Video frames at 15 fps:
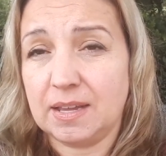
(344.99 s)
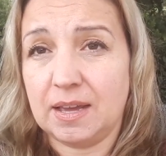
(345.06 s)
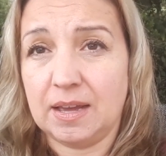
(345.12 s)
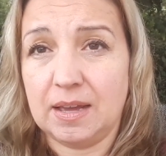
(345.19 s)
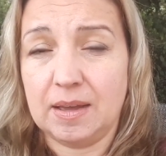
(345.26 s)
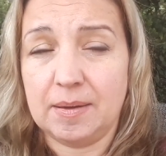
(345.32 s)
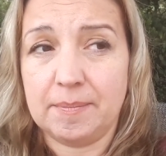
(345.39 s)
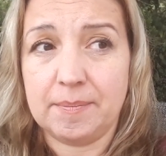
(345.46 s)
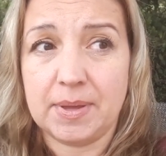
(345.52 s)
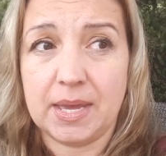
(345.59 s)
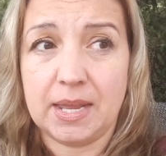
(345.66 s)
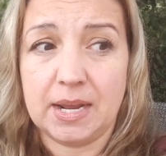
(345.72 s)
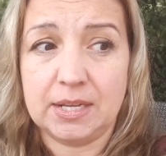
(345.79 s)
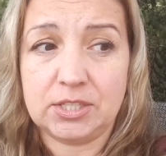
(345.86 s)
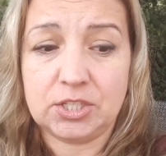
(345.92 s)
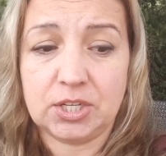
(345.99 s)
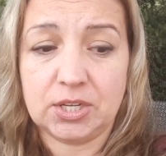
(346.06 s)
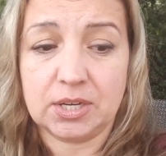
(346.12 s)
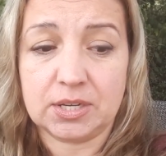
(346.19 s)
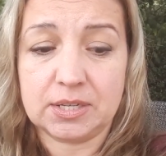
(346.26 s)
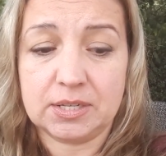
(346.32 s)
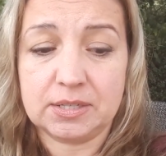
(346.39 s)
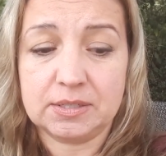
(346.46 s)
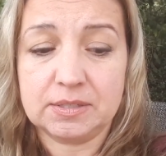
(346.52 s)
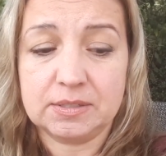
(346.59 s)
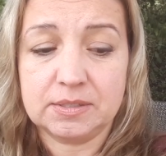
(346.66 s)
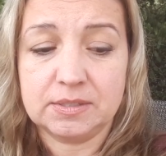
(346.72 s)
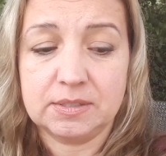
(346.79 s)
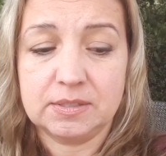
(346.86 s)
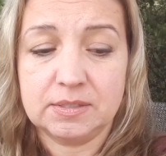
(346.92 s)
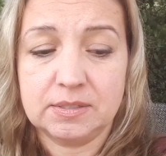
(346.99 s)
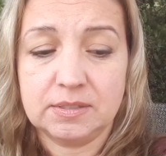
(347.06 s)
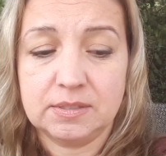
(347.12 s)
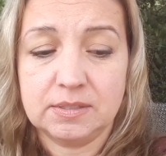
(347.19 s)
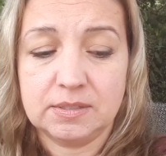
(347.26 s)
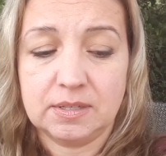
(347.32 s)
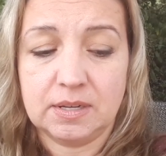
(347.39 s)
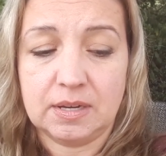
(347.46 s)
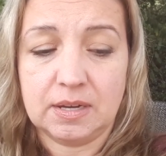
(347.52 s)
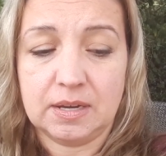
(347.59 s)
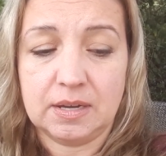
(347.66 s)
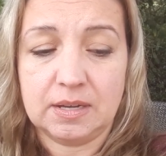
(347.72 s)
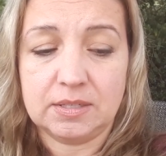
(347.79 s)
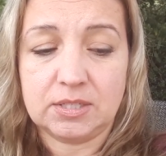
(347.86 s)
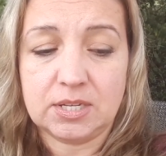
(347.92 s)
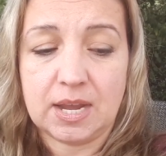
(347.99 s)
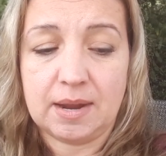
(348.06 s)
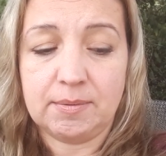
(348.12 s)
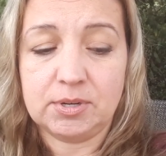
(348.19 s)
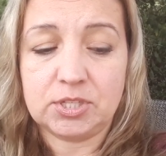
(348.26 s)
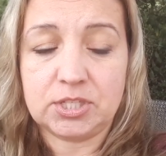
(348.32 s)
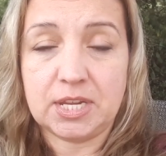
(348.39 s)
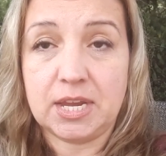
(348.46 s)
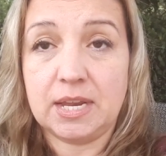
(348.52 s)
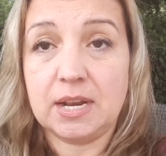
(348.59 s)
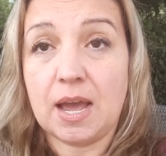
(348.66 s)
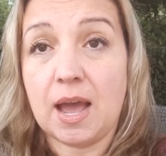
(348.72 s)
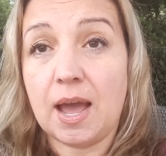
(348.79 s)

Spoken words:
And I took tyrosine.